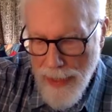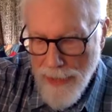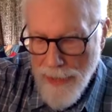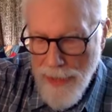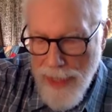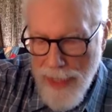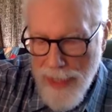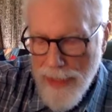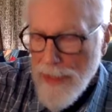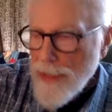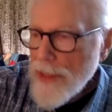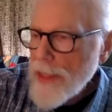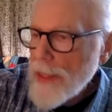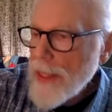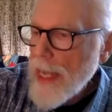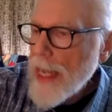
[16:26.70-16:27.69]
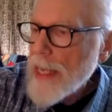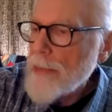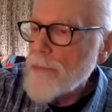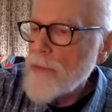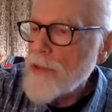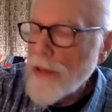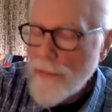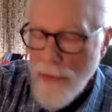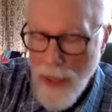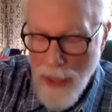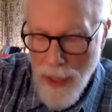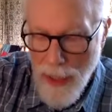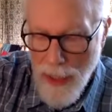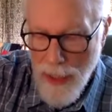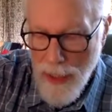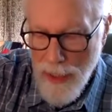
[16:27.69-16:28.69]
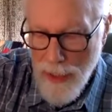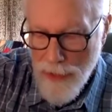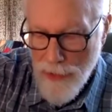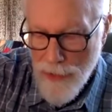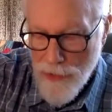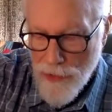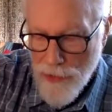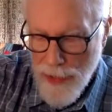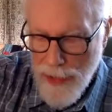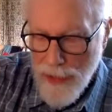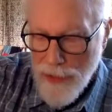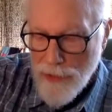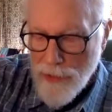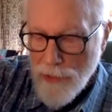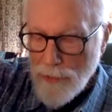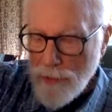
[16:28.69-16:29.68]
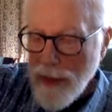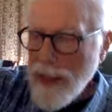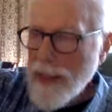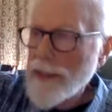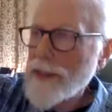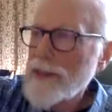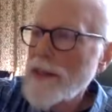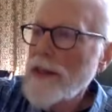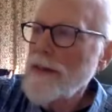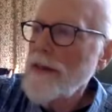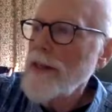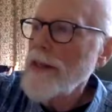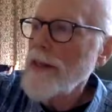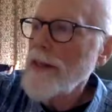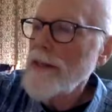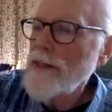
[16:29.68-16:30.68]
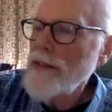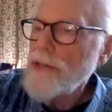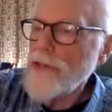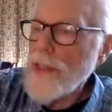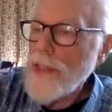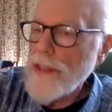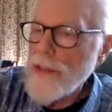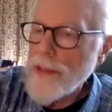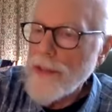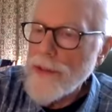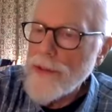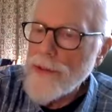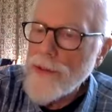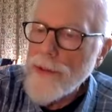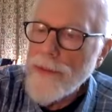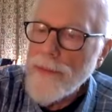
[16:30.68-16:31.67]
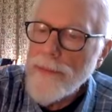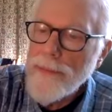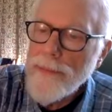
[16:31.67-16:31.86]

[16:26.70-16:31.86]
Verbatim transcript: Then the names of all six planetary seniors.